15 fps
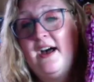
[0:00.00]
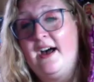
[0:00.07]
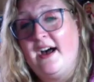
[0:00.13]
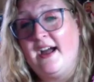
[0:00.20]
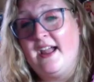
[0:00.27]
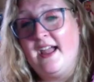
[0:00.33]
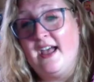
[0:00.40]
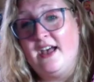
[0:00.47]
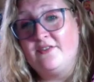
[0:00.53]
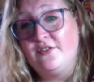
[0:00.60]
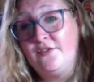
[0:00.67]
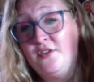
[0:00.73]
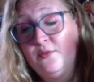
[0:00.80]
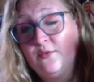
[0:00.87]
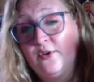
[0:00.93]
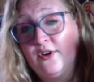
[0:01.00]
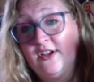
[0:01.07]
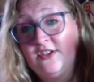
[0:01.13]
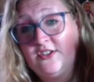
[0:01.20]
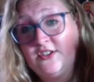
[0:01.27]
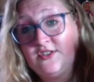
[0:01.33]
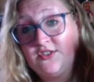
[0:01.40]
I have a few more
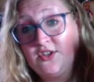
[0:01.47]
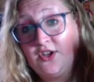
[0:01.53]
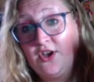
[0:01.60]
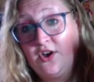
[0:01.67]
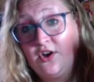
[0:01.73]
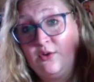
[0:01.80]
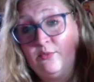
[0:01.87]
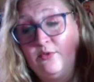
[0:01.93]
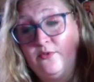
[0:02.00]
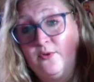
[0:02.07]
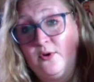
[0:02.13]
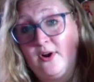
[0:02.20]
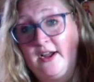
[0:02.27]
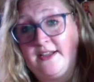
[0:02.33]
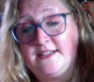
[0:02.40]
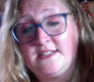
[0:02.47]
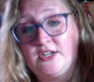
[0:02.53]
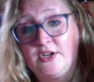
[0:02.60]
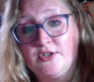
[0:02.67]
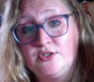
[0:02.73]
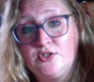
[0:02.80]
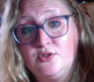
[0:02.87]
inches to go before I
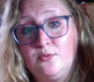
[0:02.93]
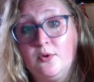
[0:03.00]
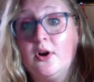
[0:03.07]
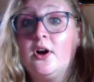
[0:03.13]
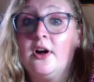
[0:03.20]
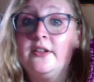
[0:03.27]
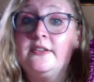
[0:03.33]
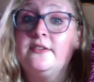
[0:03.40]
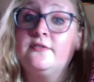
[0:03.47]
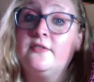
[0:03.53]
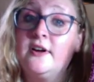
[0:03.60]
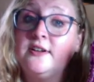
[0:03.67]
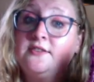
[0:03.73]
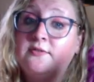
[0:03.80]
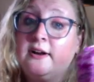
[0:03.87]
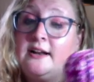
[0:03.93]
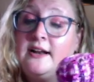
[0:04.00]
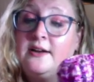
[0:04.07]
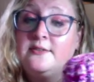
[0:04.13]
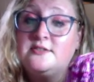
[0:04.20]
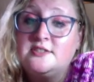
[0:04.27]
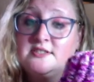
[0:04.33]
start to work on the front. Right now
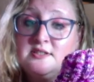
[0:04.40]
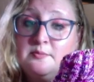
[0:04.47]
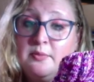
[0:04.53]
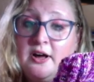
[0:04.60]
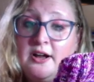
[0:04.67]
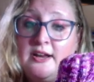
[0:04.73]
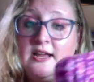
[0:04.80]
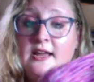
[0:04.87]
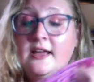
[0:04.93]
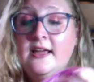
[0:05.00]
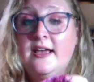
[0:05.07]
it's just the body.